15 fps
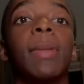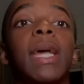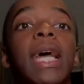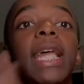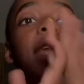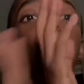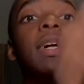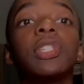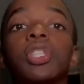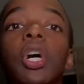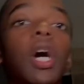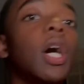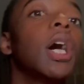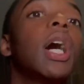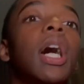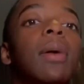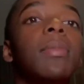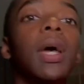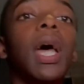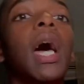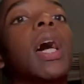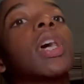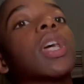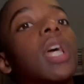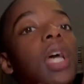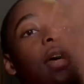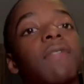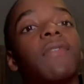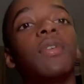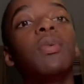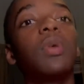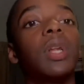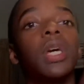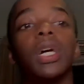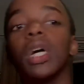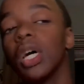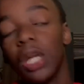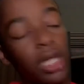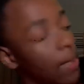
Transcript: Anyways, y'all, um, if you wanna